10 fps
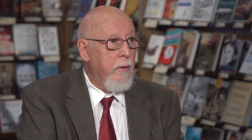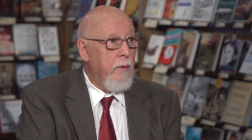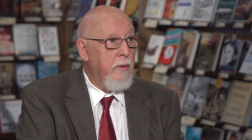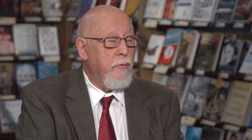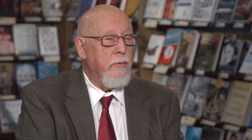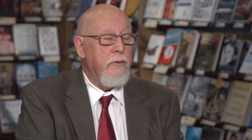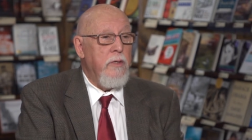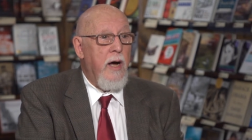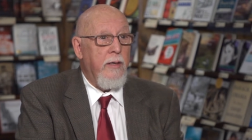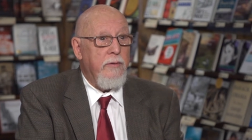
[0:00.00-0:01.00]
this was
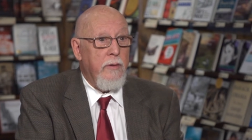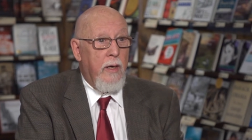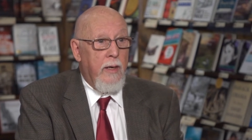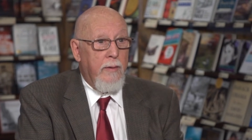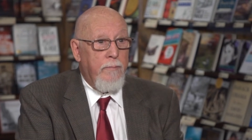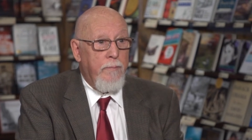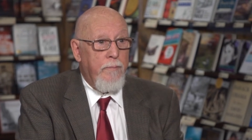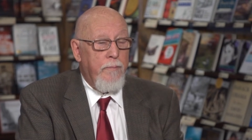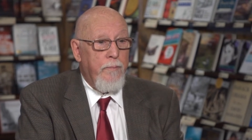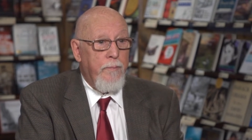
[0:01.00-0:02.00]
not
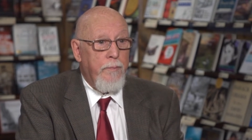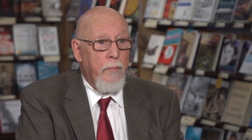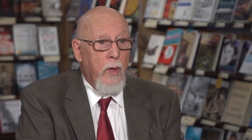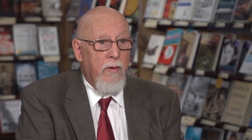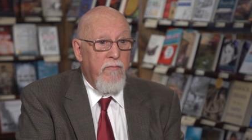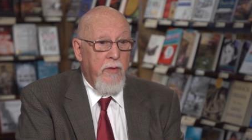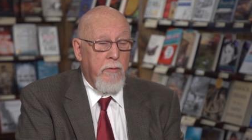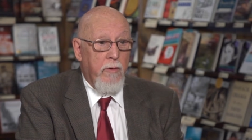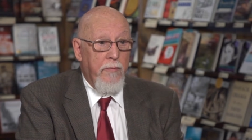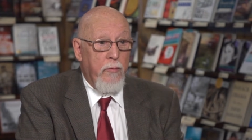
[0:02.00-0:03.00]

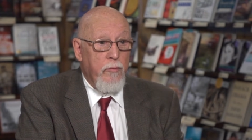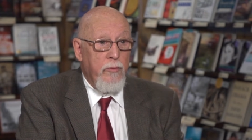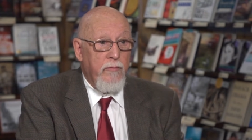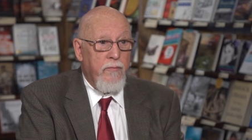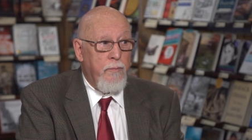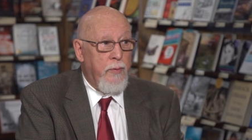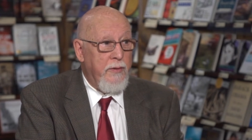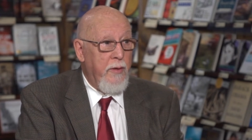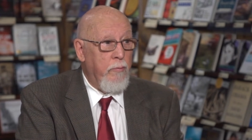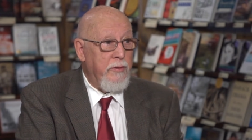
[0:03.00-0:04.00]
Fiddler on the Roof,
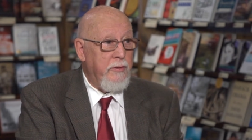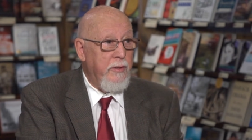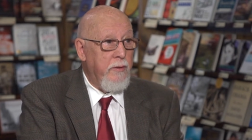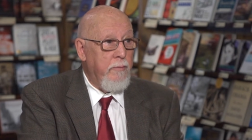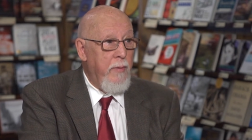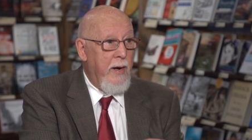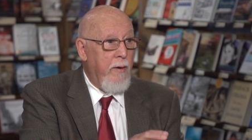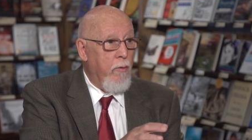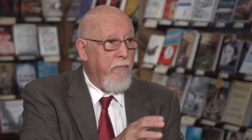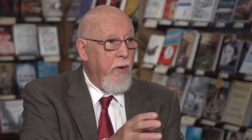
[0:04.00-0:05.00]
but there was still
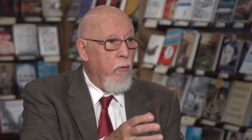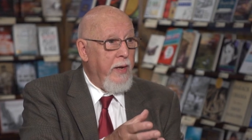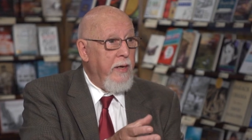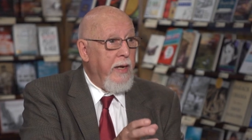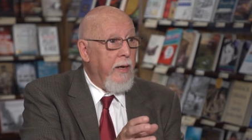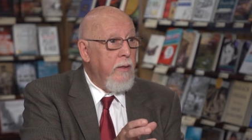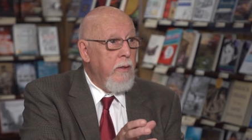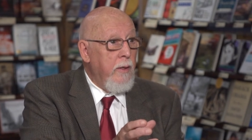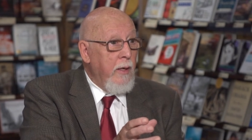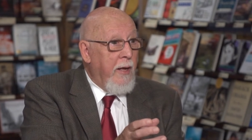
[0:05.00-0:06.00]
or India,
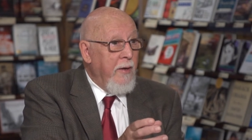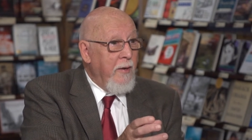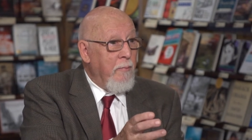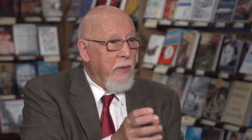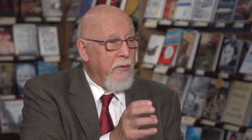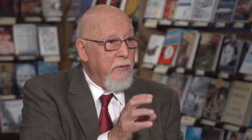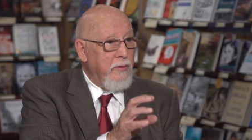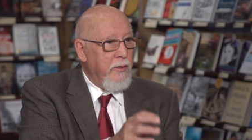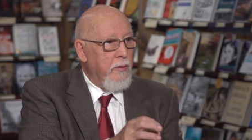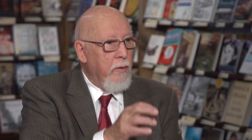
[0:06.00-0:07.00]
but there's
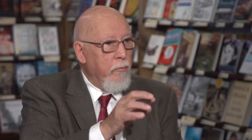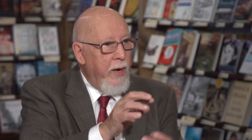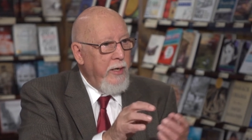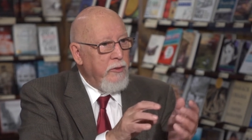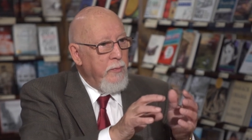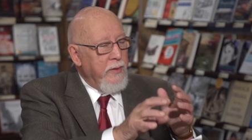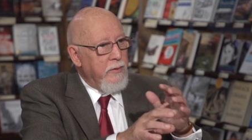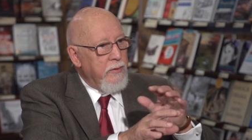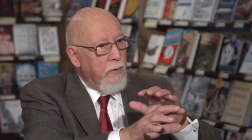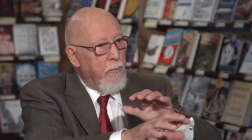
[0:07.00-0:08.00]
still
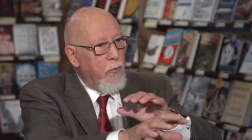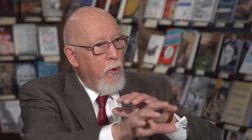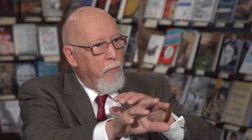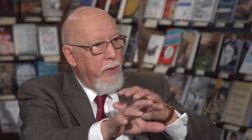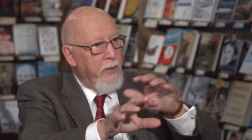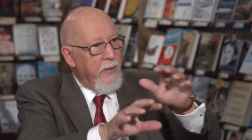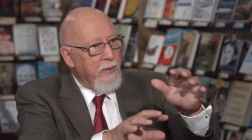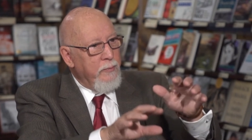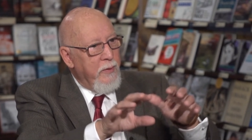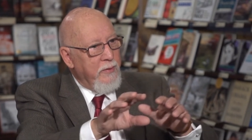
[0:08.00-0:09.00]
arrangements, appropriate
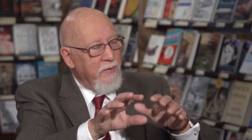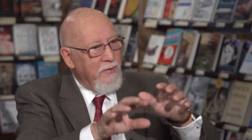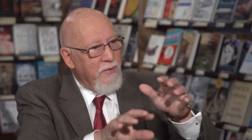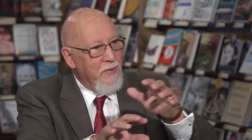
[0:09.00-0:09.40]
husbands.